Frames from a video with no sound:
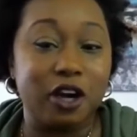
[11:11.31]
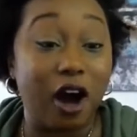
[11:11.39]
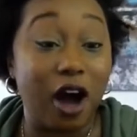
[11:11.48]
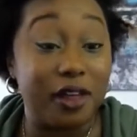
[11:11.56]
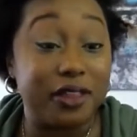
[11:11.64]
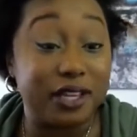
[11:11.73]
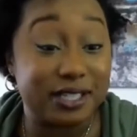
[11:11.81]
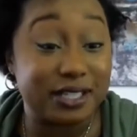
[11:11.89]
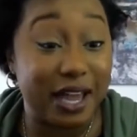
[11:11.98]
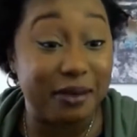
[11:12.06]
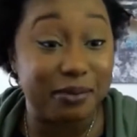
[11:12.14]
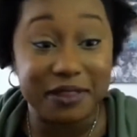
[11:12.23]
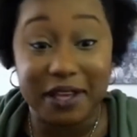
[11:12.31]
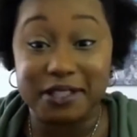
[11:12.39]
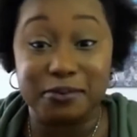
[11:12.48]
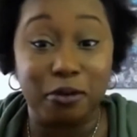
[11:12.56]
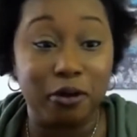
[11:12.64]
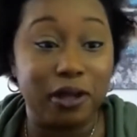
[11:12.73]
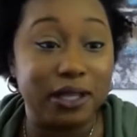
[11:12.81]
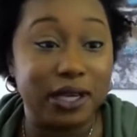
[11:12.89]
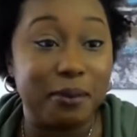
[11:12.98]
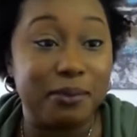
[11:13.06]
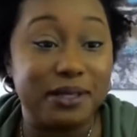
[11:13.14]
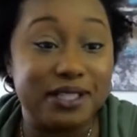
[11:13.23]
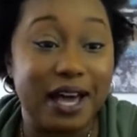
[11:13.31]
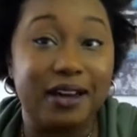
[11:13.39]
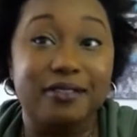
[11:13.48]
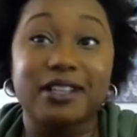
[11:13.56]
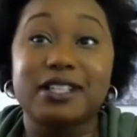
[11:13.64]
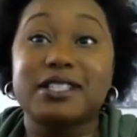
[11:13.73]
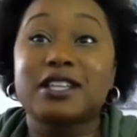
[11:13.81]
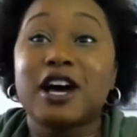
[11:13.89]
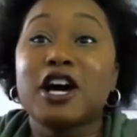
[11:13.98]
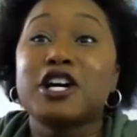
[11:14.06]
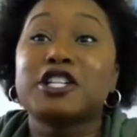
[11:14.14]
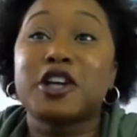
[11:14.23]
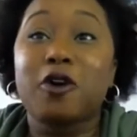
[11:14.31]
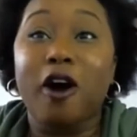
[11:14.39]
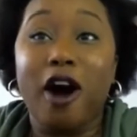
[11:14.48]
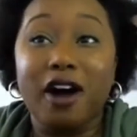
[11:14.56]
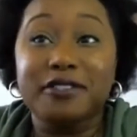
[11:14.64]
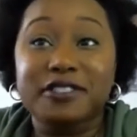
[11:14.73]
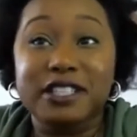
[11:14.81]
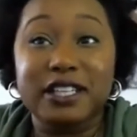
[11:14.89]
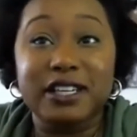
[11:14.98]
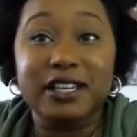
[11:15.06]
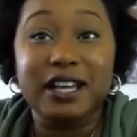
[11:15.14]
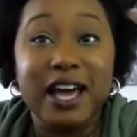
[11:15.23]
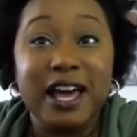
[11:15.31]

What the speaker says: all the excitement that's boiling up inside of us, so often